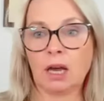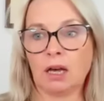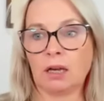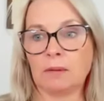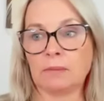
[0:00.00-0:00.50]

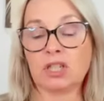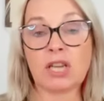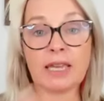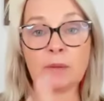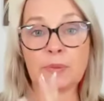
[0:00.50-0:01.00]
um,
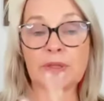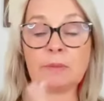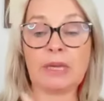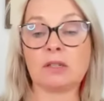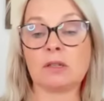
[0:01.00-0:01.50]
shapes
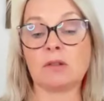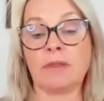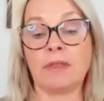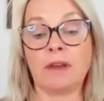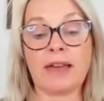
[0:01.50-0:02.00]
and pictures
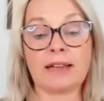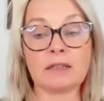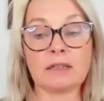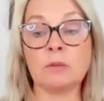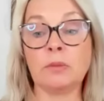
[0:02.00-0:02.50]
on
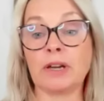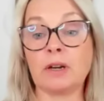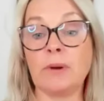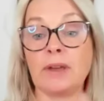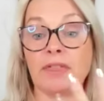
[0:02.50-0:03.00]
that doesn't
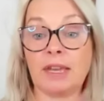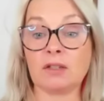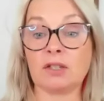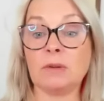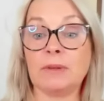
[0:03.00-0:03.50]
work with the
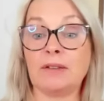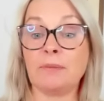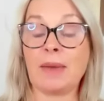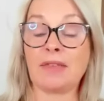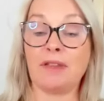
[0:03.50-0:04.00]

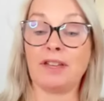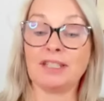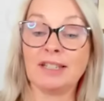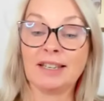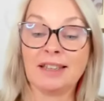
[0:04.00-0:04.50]
intuitive
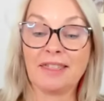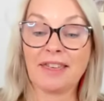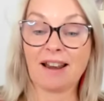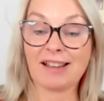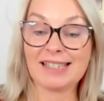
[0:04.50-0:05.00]
method
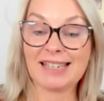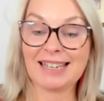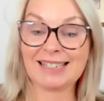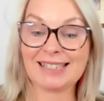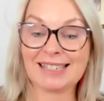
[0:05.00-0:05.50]
that i
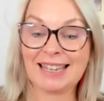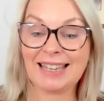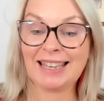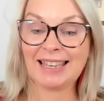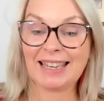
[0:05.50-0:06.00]
teach
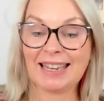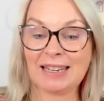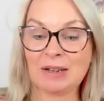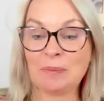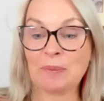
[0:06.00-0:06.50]

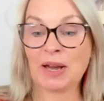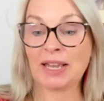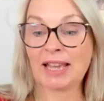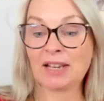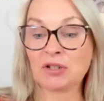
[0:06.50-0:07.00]
in
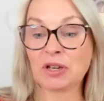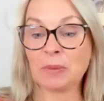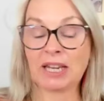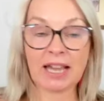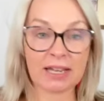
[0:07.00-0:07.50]
my angel
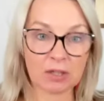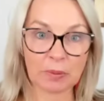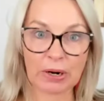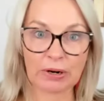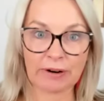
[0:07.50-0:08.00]

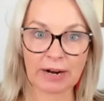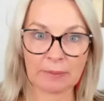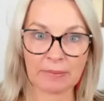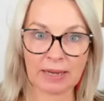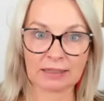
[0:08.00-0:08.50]
communication
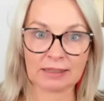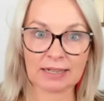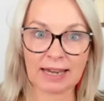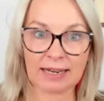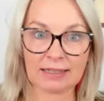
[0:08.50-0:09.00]
program
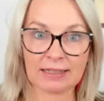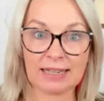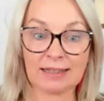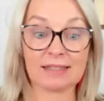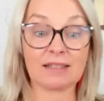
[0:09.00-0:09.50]
and and
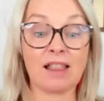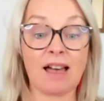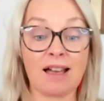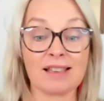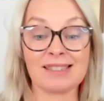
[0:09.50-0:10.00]
in this
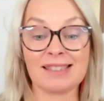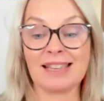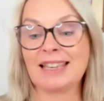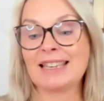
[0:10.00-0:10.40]
class